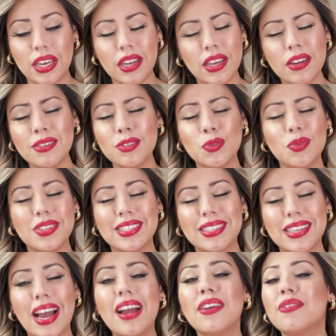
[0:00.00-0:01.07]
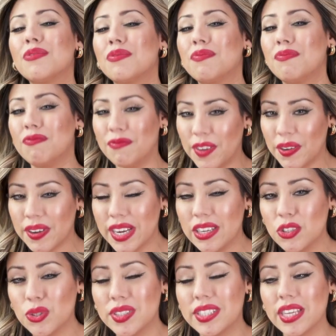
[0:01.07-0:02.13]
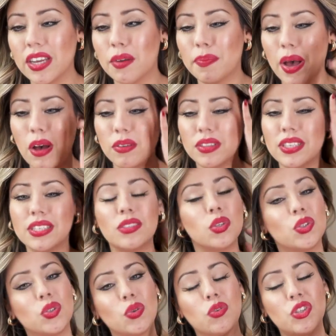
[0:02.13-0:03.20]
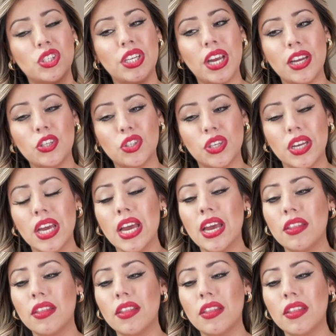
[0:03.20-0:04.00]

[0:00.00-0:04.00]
And here's what's kind of very interesting about this association.